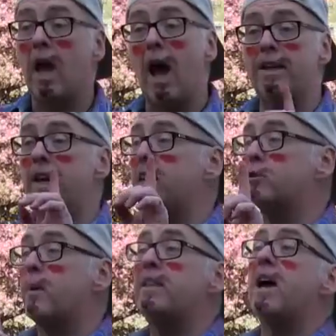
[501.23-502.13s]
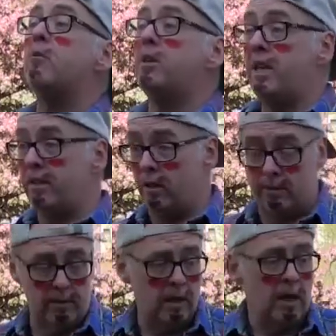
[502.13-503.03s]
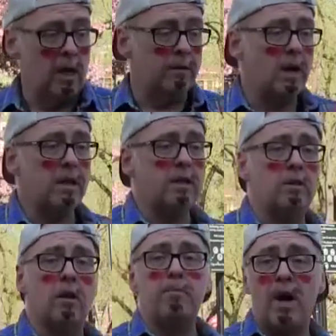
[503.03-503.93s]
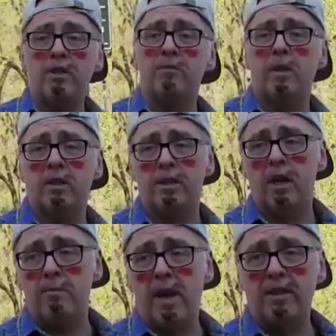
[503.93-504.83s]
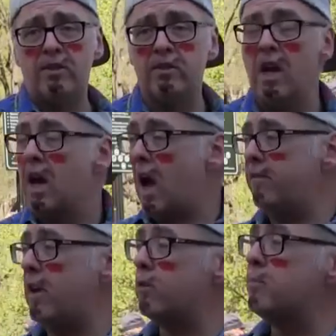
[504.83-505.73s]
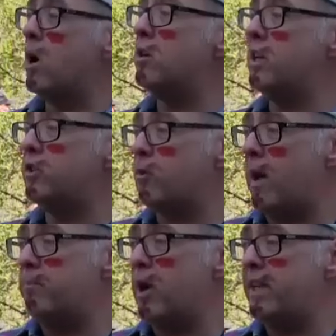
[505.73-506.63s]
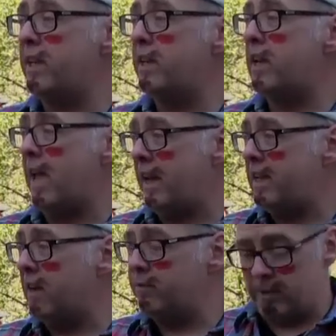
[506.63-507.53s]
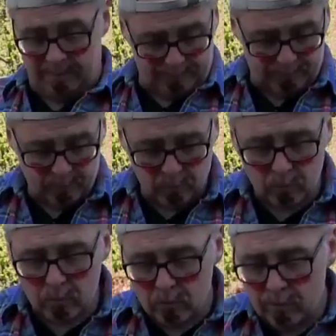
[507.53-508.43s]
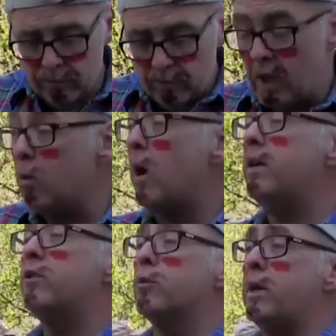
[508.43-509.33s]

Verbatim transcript: I can't explain that one either. Gotten into a bunch of military bases. I've never broken a sweat breaking into any of them. One of the